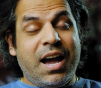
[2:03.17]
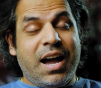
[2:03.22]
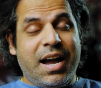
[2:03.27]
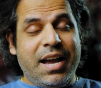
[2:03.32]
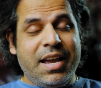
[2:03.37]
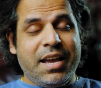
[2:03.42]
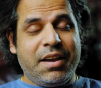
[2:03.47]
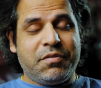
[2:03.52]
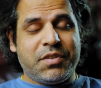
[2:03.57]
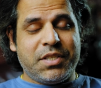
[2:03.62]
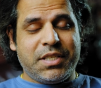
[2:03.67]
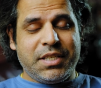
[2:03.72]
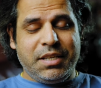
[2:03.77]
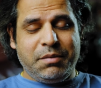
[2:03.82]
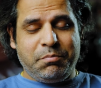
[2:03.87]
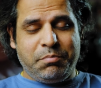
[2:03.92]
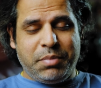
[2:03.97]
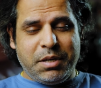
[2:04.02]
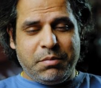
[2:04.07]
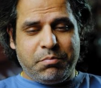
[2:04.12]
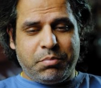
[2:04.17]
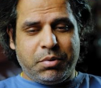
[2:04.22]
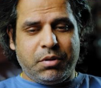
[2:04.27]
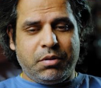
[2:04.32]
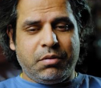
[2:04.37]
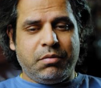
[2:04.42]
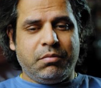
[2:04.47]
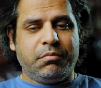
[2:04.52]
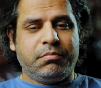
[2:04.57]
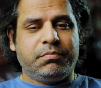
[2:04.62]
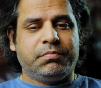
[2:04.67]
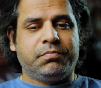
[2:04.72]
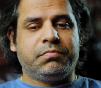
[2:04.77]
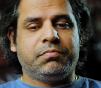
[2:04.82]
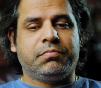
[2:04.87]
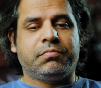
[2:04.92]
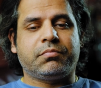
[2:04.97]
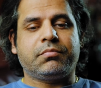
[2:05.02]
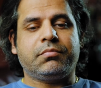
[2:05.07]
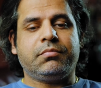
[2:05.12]
I have seen people
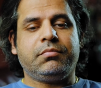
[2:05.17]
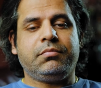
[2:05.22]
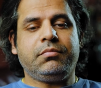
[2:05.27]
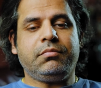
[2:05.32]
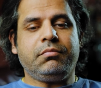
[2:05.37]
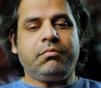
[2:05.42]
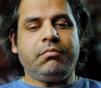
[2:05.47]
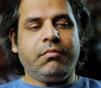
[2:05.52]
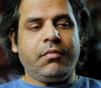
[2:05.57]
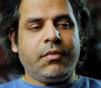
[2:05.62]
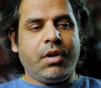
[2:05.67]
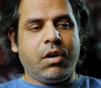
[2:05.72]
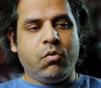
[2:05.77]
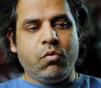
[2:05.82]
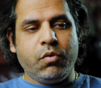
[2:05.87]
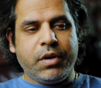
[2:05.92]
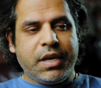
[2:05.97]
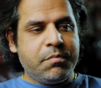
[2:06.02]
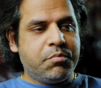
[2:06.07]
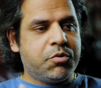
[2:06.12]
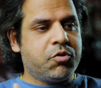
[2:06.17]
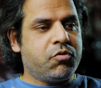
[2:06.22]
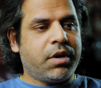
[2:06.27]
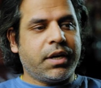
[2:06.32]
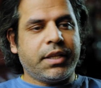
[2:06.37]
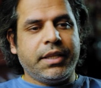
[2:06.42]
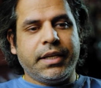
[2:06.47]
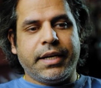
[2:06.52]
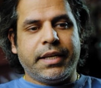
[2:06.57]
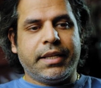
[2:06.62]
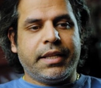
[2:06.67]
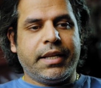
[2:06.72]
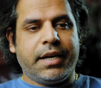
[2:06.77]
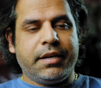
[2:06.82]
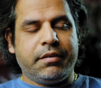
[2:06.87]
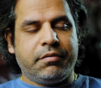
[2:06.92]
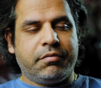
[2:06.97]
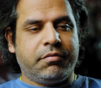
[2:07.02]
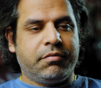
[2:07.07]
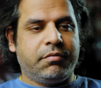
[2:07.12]
who keep struggling in
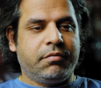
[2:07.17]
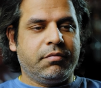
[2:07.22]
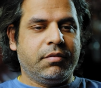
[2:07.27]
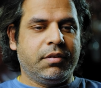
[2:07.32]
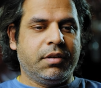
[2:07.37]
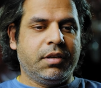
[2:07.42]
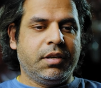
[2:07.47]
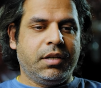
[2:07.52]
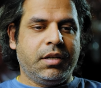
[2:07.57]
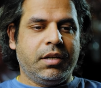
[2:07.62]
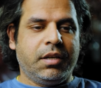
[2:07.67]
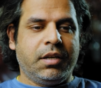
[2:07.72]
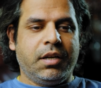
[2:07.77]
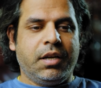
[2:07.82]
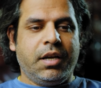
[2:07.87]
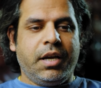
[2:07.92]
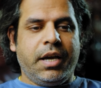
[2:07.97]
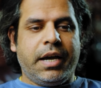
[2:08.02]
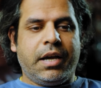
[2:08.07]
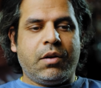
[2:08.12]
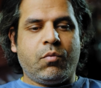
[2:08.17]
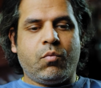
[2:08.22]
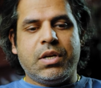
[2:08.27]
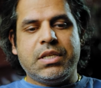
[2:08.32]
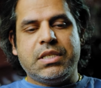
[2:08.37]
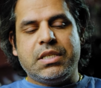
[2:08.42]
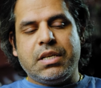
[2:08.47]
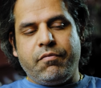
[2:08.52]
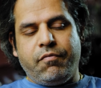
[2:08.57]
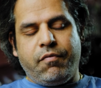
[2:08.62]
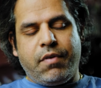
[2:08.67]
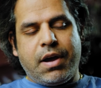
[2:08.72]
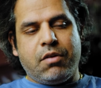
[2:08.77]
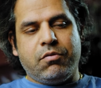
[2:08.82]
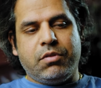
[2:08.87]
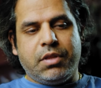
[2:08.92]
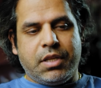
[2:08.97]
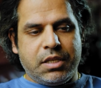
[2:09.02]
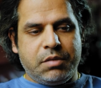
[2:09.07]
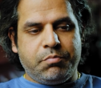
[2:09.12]
life. And once I've
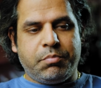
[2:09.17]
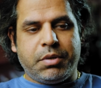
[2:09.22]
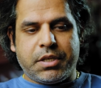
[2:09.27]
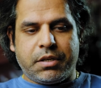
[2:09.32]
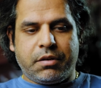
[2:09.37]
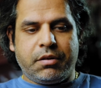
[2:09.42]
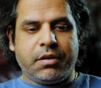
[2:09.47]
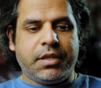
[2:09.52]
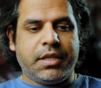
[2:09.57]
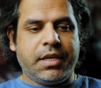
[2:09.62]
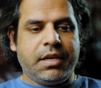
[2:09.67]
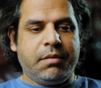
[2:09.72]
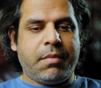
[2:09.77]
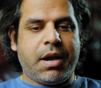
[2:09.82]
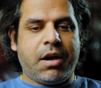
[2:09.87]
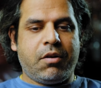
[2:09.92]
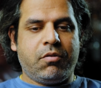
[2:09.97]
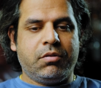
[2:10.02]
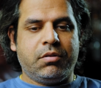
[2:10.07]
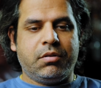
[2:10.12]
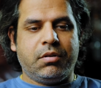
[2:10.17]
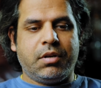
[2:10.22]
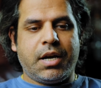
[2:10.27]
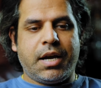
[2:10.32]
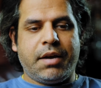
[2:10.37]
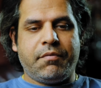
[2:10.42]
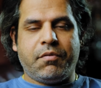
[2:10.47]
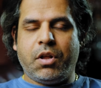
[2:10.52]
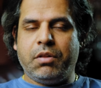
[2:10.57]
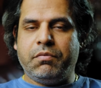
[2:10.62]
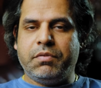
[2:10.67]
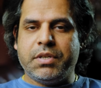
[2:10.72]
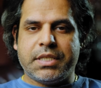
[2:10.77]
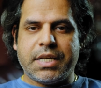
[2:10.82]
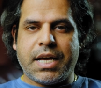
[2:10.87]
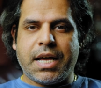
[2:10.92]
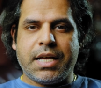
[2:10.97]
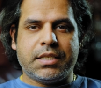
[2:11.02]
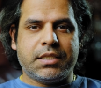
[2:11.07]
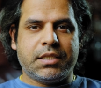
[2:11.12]
found this particular theme out, I've always
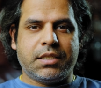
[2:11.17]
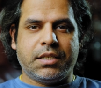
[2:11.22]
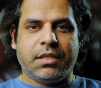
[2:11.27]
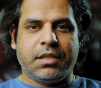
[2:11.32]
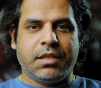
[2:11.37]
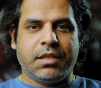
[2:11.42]
asked,